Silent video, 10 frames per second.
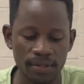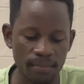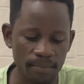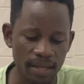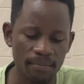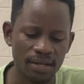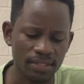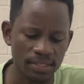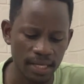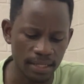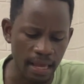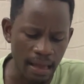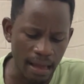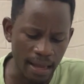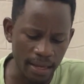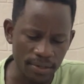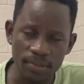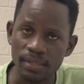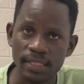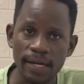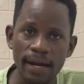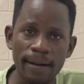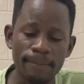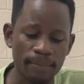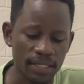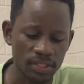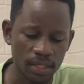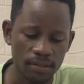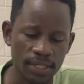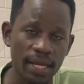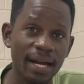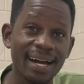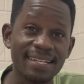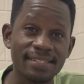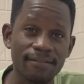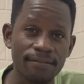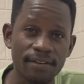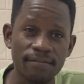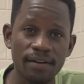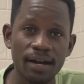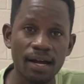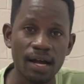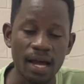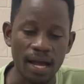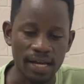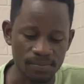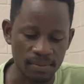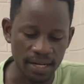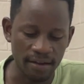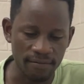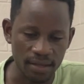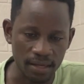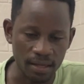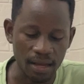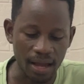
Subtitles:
The mom came and said, "Hey doctor, my child here has a fever, has been having